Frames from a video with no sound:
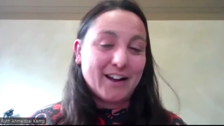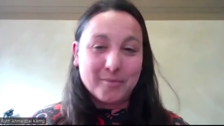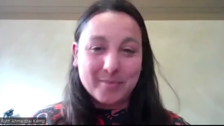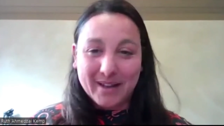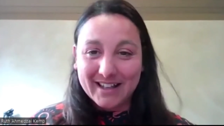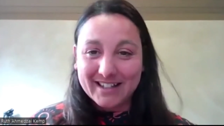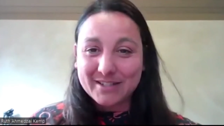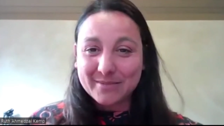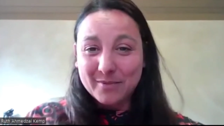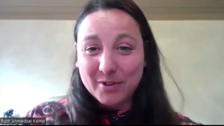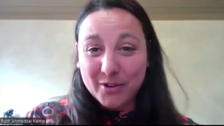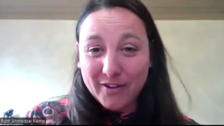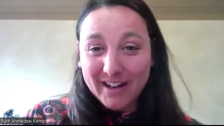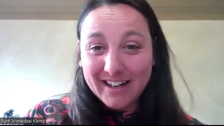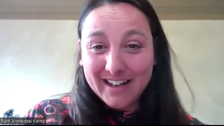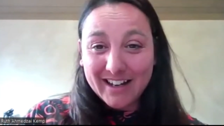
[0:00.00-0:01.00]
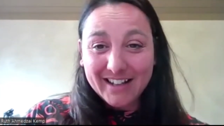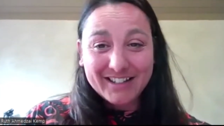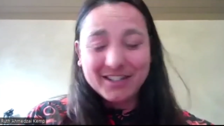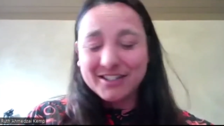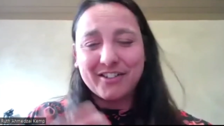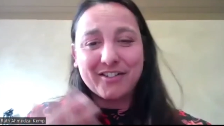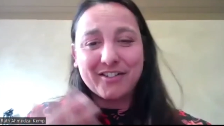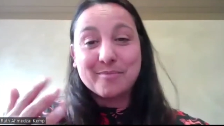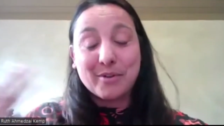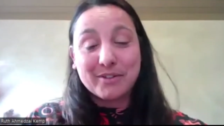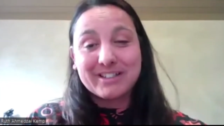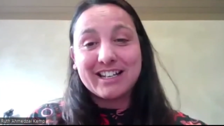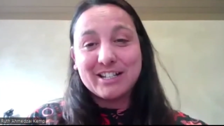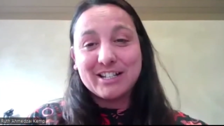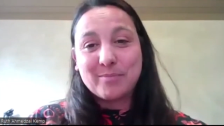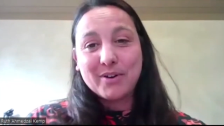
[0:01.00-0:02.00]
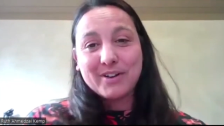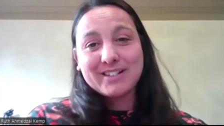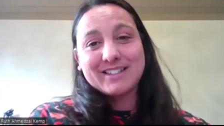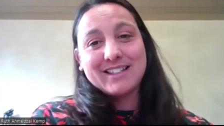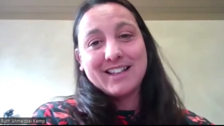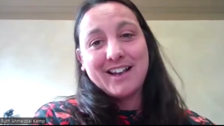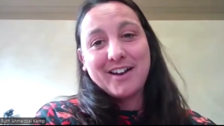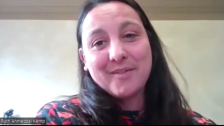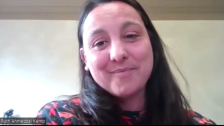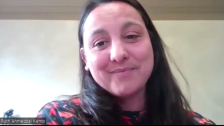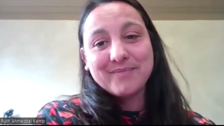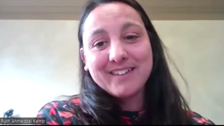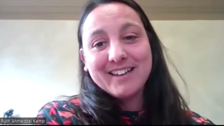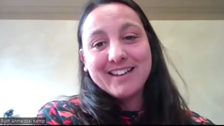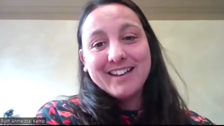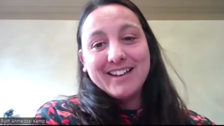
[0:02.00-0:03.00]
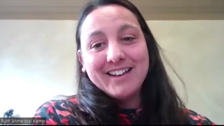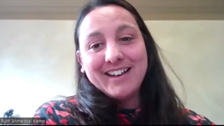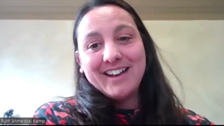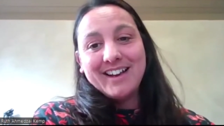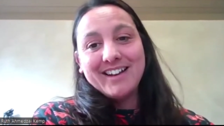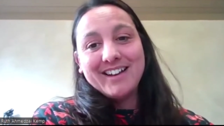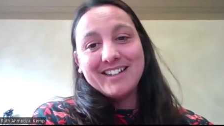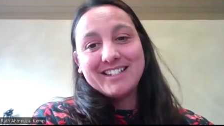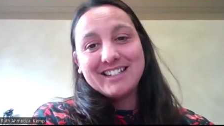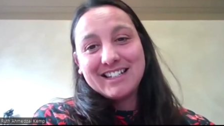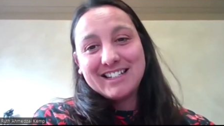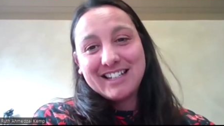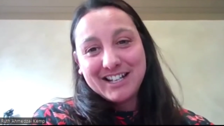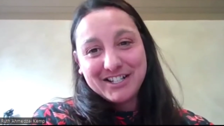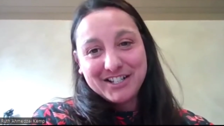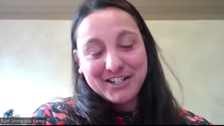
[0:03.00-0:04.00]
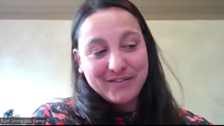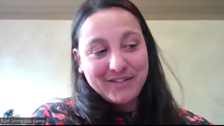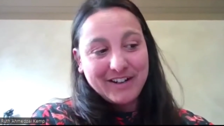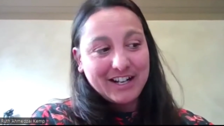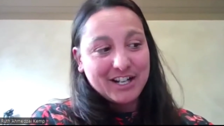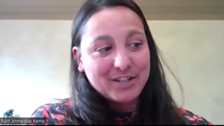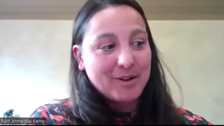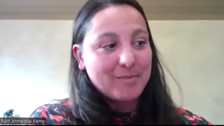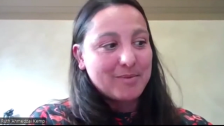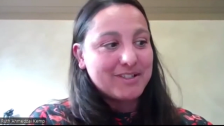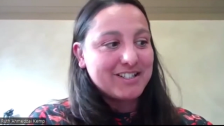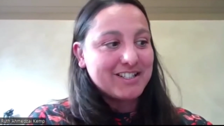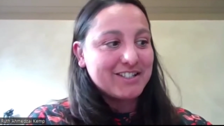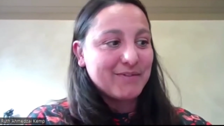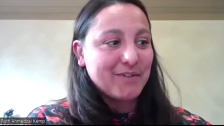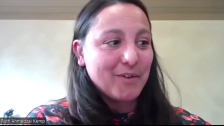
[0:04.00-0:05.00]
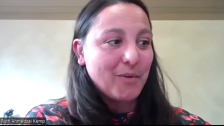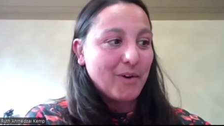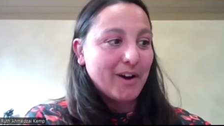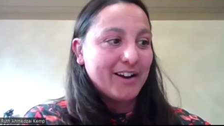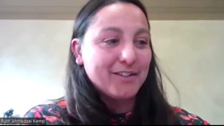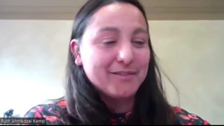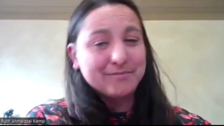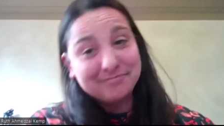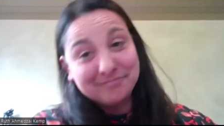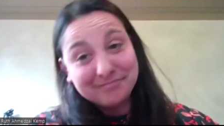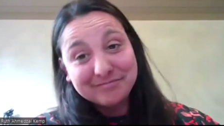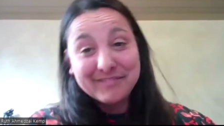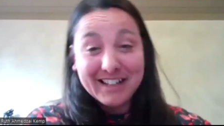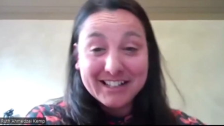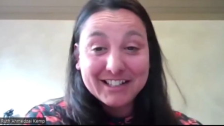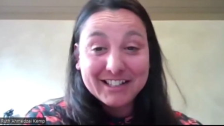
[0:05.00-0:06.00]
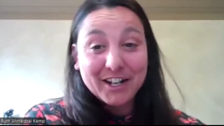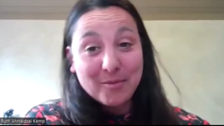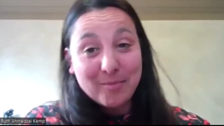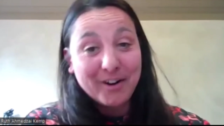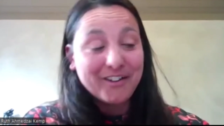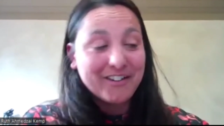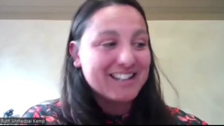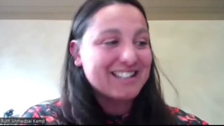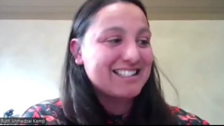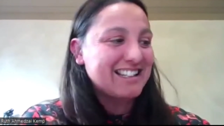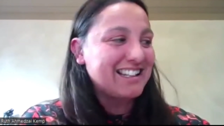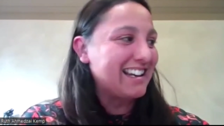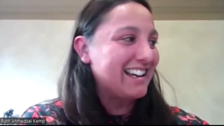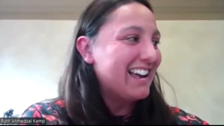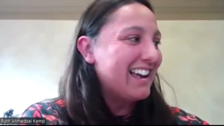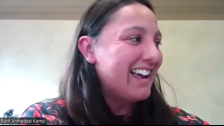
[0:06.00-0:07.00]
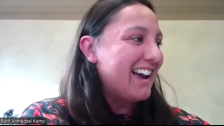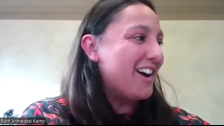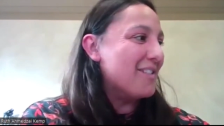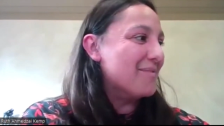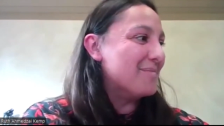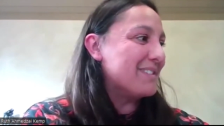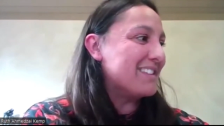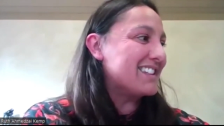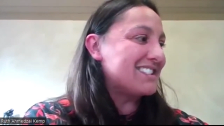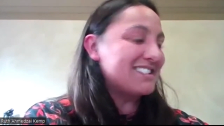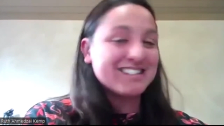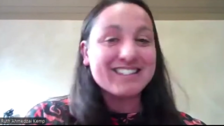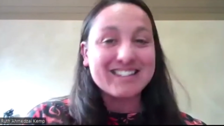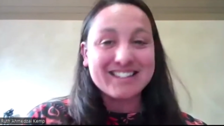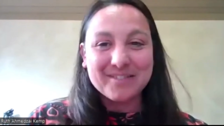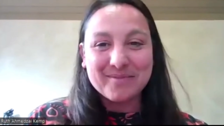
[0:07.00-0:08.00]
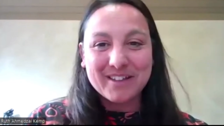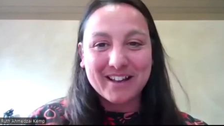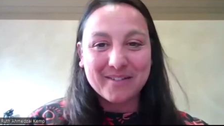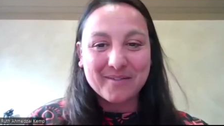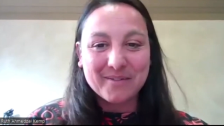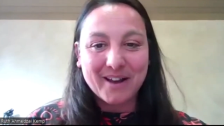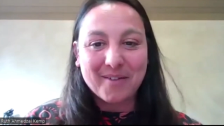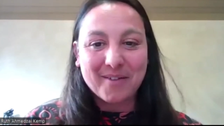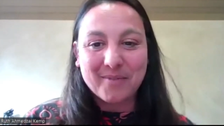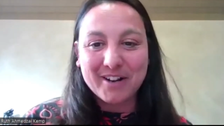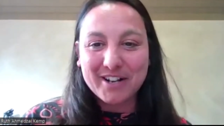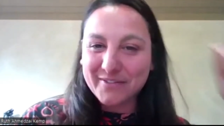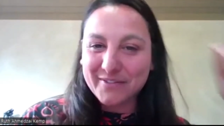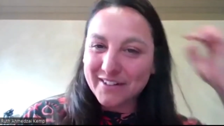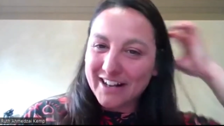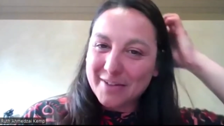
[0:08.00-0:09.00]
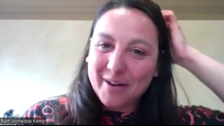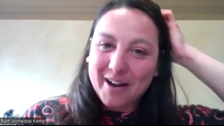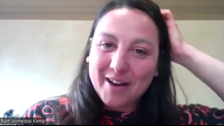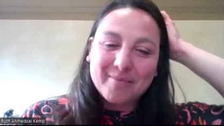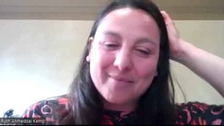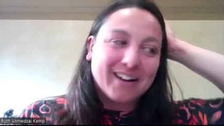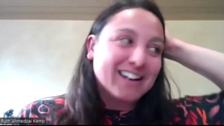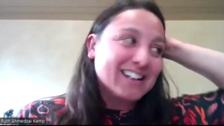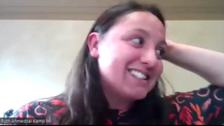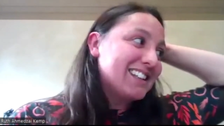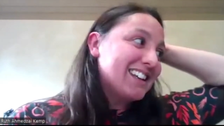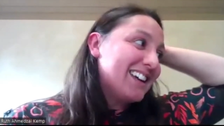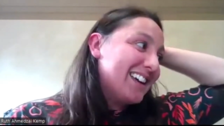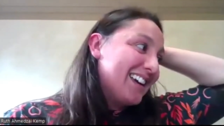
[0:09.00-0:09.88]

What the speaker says: help get some Maltese books to the attention of English publishers for a while. That's slow progress, but there's something wonderful in the pipeline.